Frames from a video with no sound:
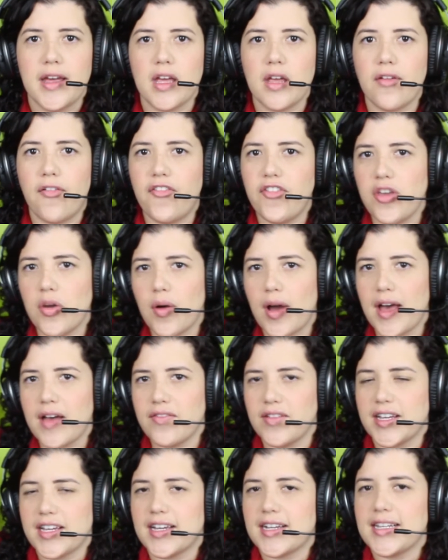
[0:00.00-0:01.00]
If you
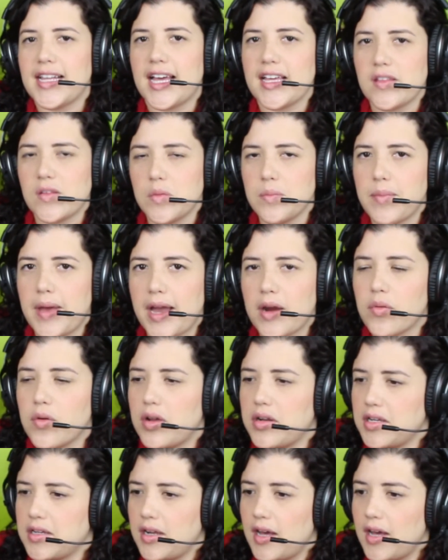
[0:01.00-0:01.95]
have like a classroom background